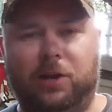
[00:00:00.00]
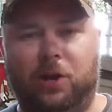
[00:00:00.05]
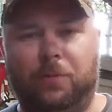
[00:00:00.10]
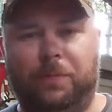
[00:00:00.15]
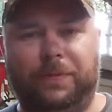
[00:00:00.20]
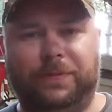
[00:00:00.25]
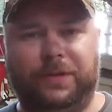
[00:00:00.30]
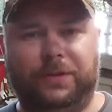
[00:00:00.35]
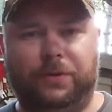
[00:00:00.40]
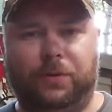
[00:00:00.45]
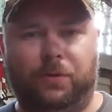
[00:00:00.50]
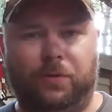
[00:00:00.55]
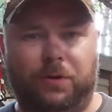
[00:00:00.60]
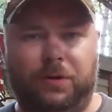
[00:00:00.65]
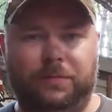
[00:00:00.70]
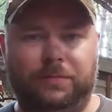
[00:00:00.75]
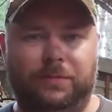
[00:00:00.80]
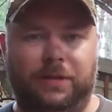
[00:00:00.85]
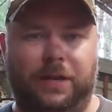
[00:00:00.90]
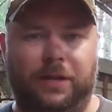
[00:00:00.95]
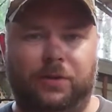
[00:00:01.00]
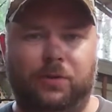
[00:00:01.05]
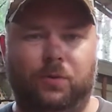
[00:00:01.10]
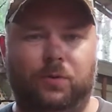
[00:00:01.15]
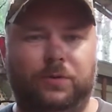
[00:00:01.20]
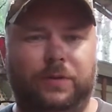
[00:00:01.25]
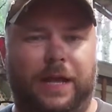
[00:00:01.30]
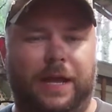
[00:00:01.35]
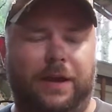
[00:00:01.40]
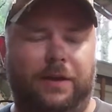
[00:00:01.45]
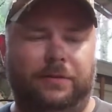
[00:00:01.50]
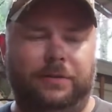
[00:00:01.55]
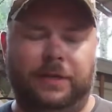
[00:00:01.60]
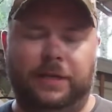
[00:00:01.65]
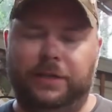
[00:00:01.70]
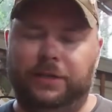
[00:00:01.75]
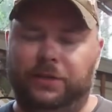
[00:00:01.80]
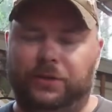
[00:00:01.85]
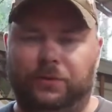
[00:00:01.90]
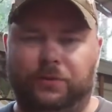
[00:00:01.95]
open the door, let it cool down.
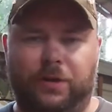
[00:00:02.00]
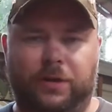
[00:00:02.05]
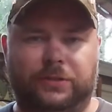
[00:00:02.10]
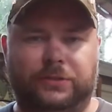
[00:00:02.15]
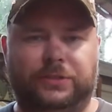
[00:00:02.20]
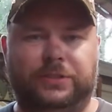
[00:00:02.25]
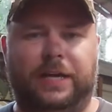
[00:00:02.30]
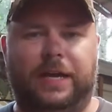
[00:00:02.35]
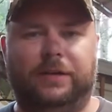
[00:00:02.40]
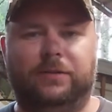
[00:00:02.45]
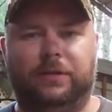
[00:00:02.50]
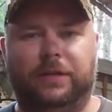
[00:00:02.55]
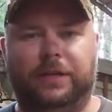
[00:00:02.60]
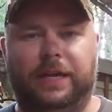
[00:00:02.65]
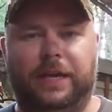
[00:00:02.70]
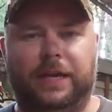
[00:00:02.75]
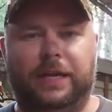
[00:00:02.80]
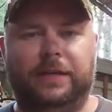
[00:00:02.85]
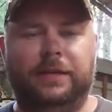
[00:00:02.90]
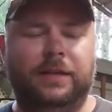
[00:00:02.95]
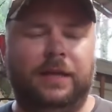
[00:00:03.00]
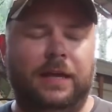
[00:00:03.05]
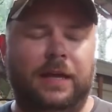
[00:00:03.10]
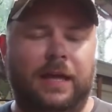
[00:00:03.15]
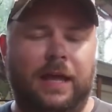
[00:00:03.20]
You can run your cycle again.